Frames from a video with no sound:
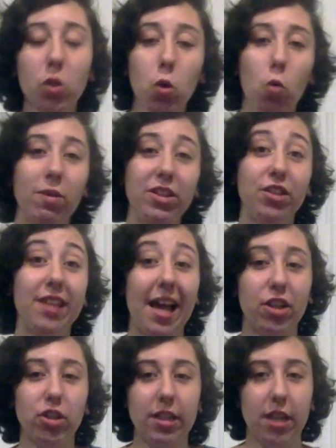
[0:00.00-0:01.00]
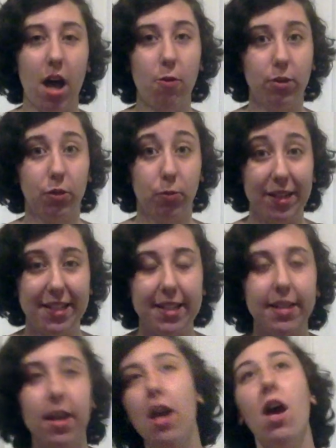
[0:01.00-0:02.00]
Which is actually not what's
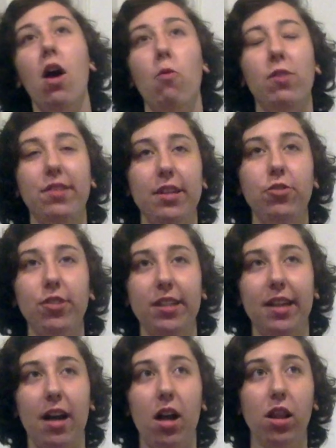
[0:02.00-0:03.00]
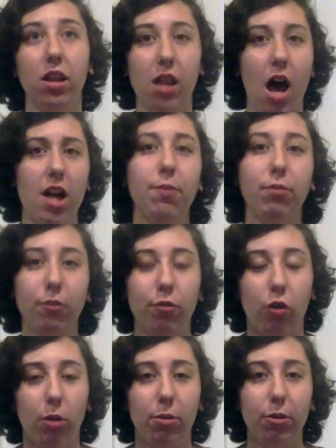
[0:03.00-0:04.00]
written. What's interesting, a lot of
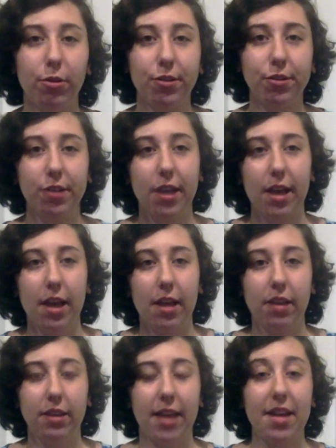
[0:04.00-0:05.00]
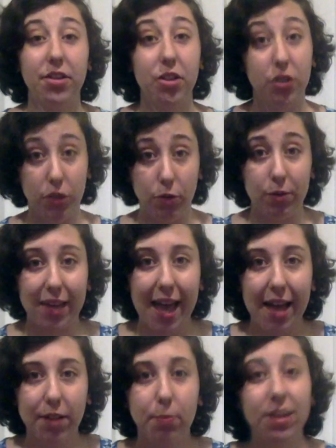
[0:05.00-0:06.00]
performers tend to do
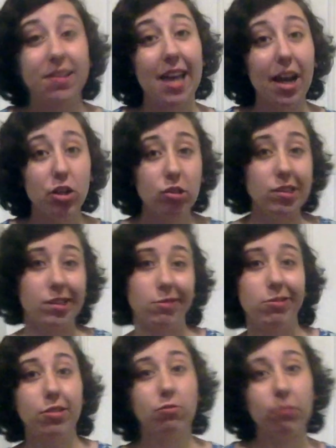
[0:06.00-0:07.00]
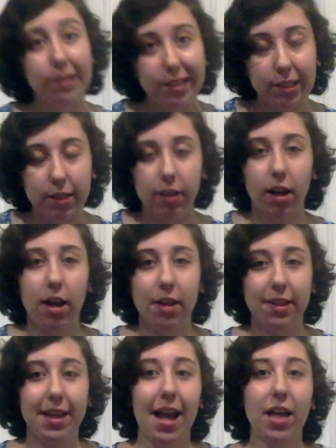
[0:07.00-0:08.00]
that, but it's actually not what's written.
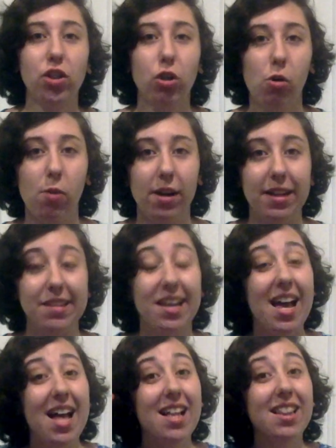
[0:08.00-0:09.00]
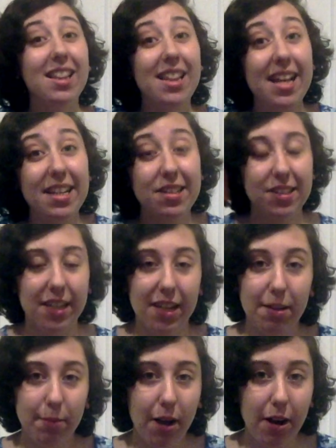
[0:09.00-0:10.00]
The actual one is,
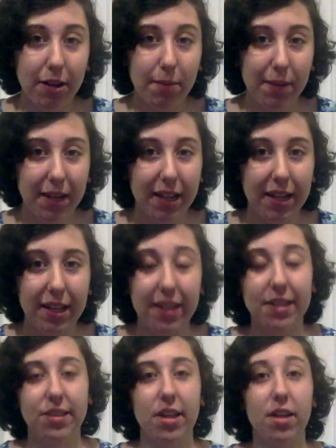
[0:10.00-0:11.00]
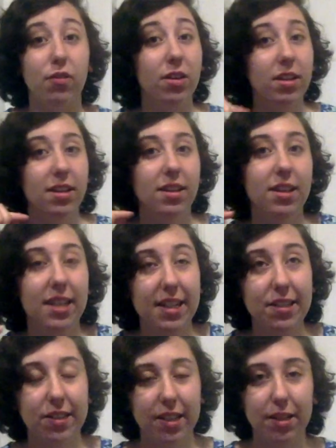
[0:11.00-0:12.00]
listen, Barnaby, instead of,
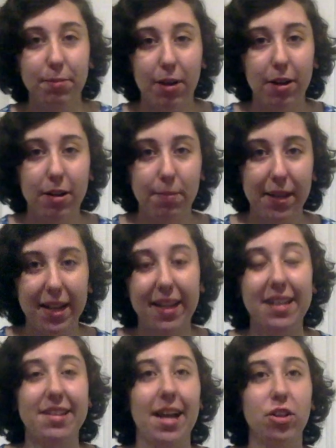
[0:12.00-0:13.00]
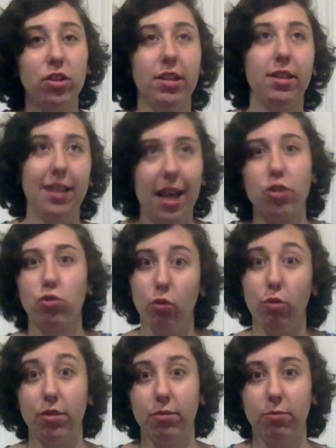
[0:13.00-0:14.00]
listen, Barnaby. It's actually, the
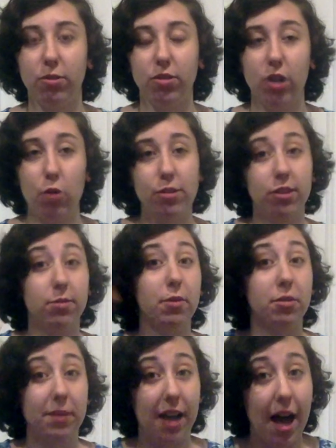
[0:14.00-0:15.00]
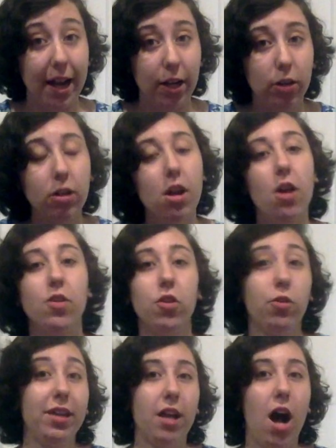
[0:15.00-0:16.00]
actual note is supposed to be higher, so
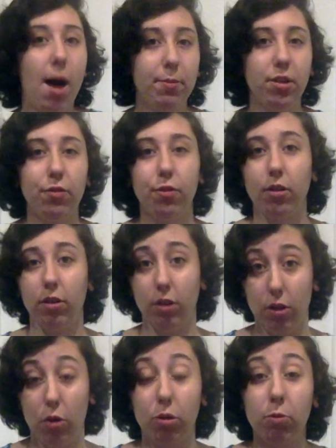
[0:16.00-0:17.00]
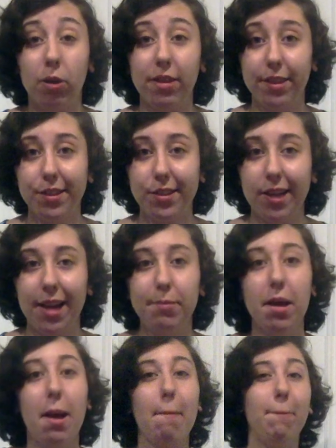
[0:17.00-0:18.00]
he opted for the lower one this time,
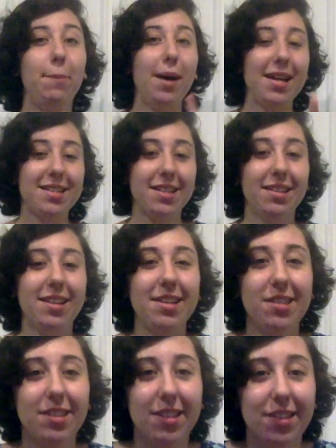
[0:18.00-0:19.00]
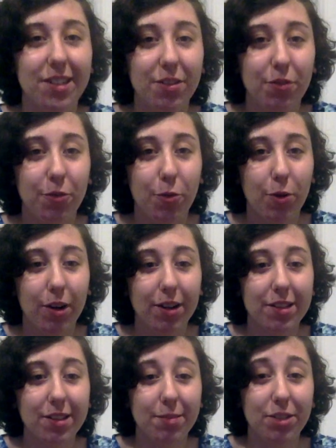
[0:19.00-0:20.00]
but let's listen for
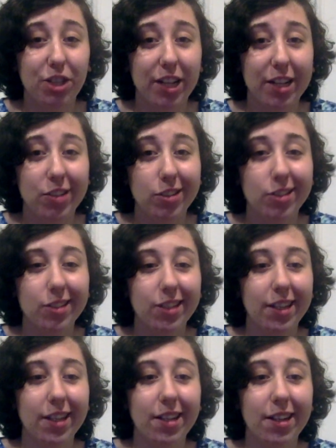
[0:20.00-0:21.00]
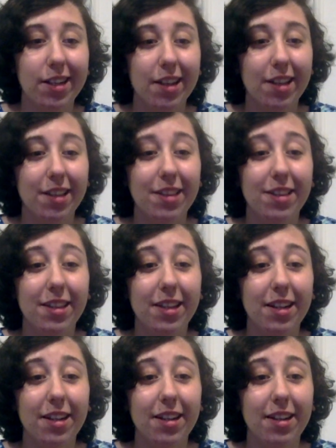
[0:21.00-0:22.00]
some changes in
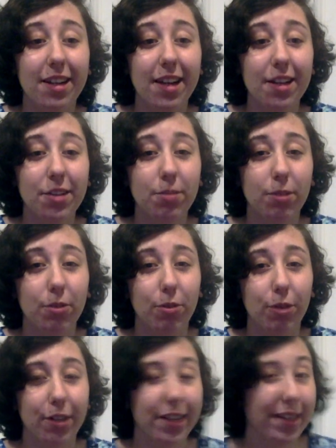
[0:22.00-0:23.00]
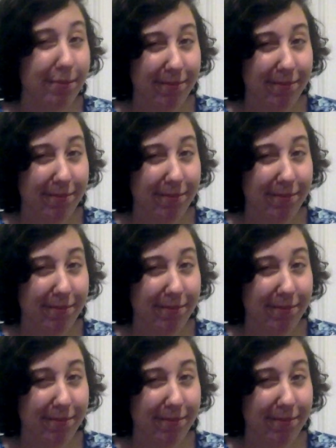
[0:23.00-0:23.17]
the next recording.